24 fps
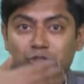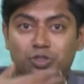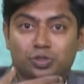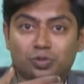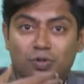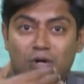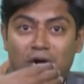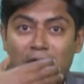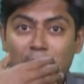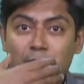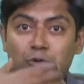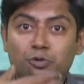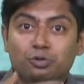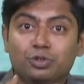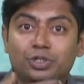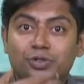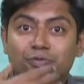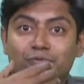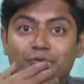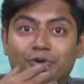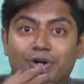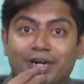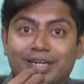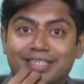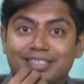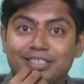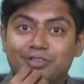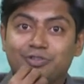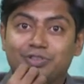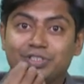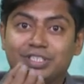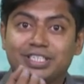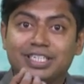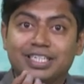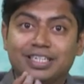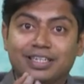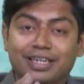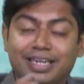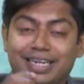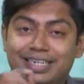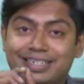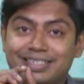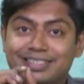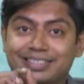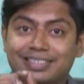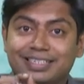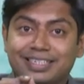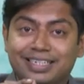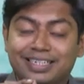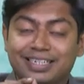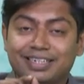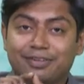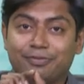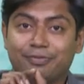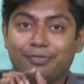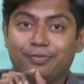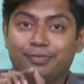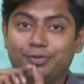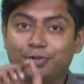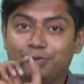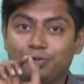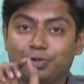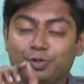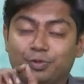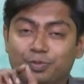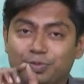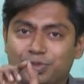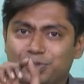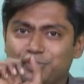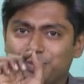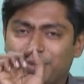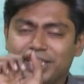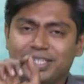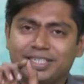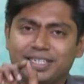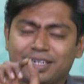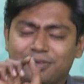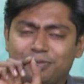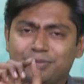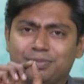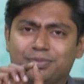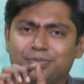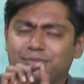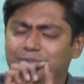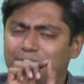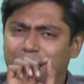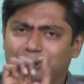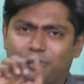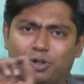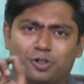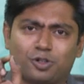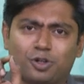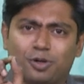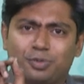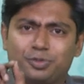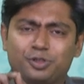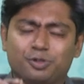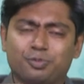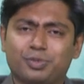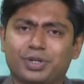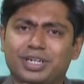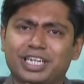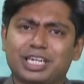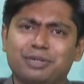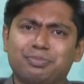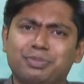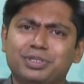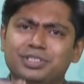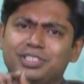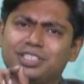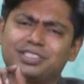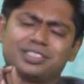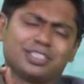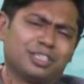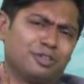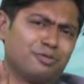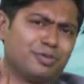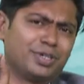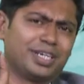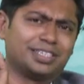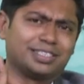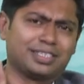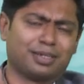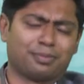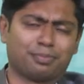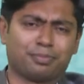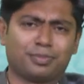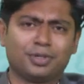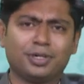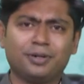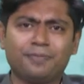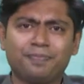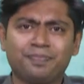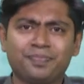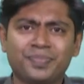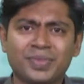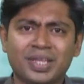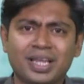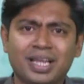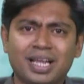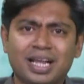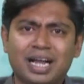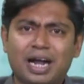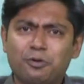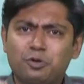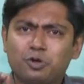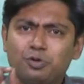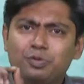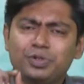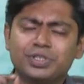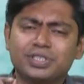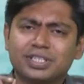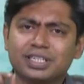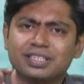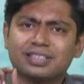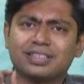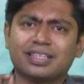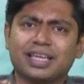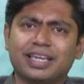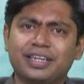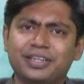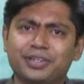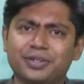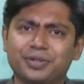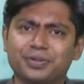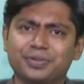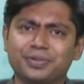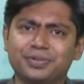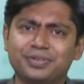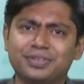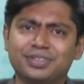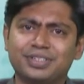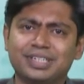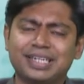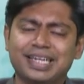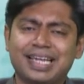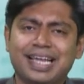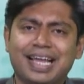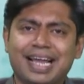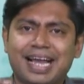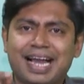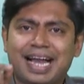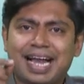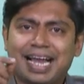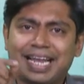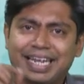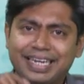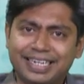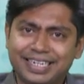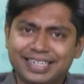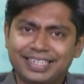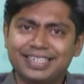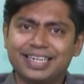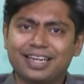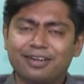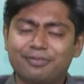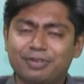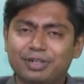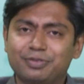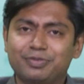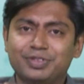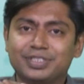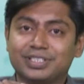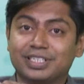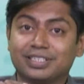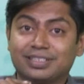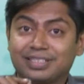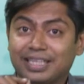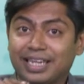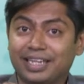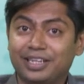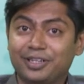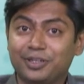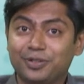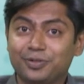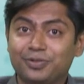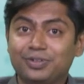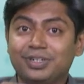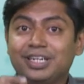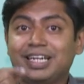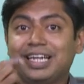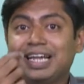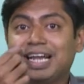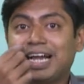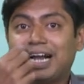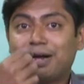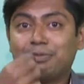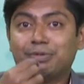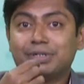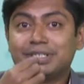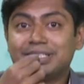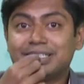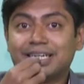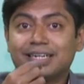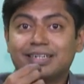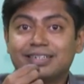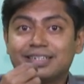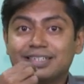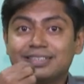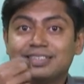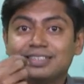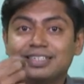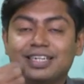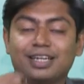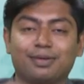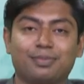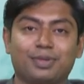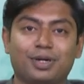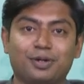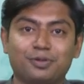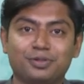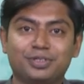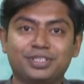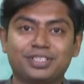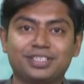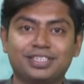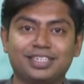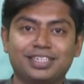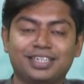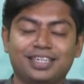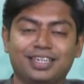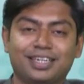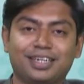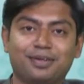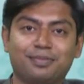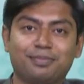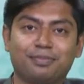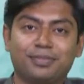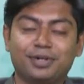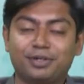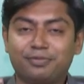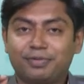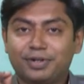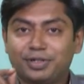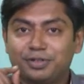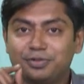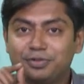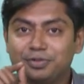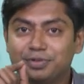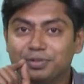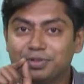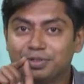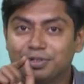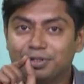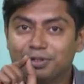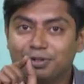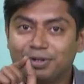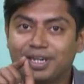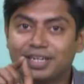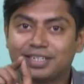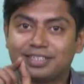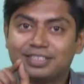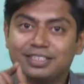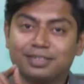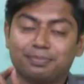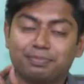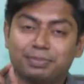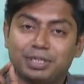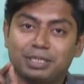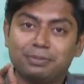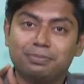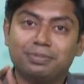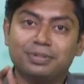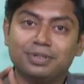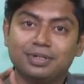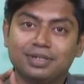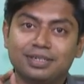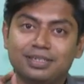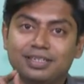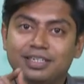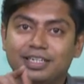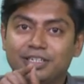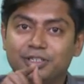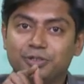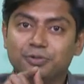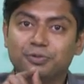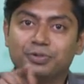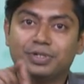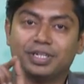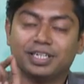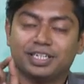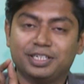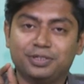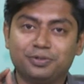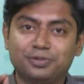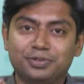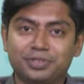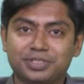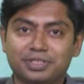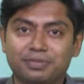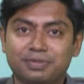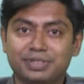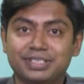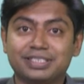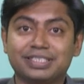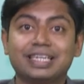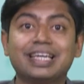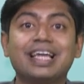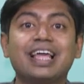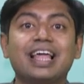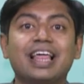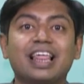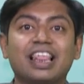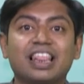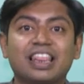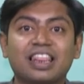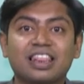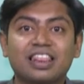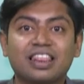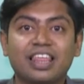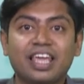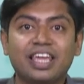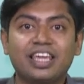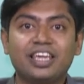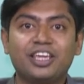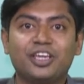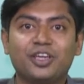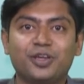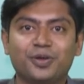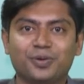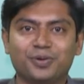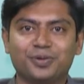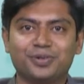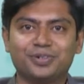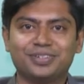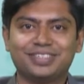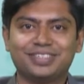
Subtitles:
How do they work? You see, let's say you might have not observed, but let me just give an example. How do we say thank you? In India, when we say thank you, our tongue doesn't come out. But when you look at the people in UK and US and say thank you,